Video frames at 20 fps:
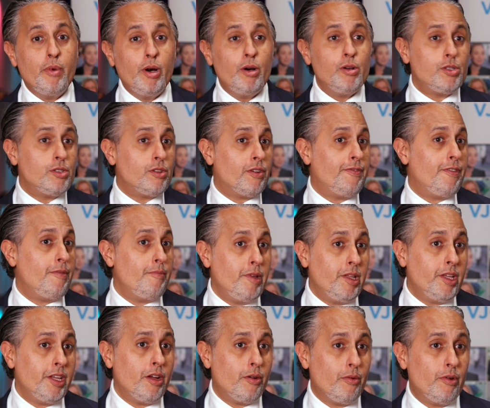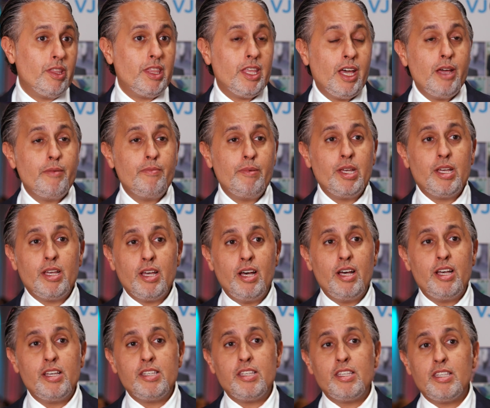Most are familiar with that
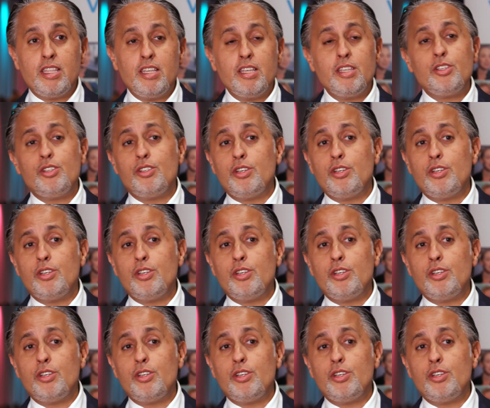because this